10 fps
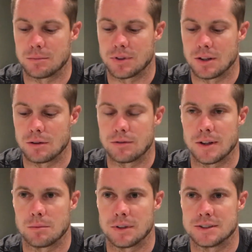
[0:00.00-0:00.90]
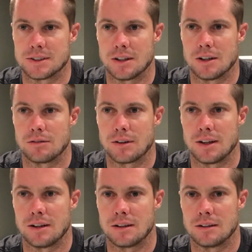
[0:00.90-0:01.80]
some single family stuff,
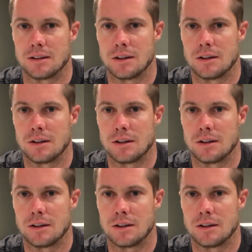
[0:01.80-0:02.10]
and